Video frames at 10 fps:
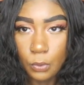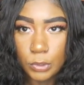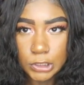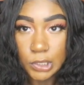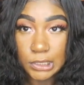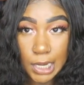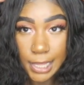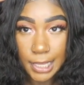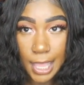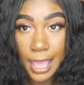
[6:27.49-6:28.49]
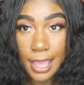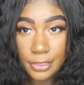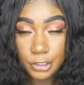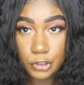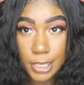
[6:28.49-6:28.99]
which one did I get? I
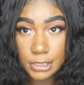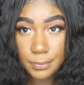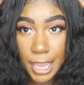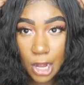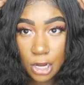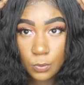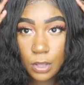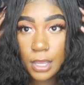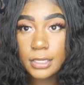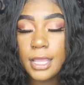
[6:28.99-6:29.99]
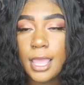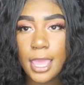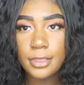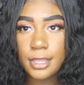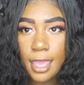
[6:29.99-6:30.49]
got the transparent one,
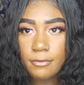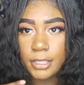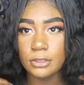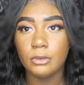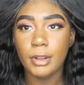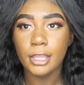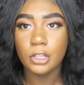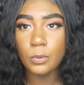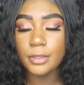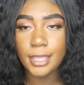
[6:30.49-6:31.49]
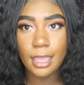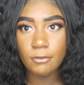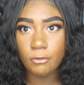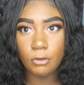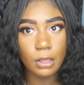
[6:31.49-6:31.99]
and then they have, like, the regular one. They
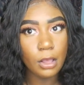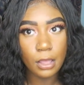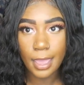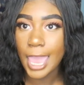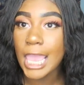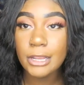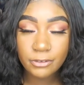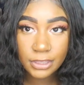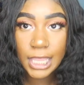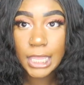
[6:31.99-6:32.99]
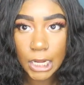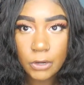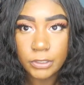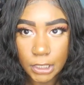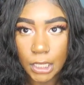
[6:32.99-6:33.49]
have everything and
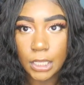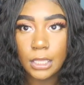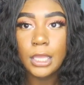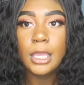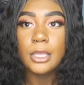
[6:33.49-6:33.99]
everything.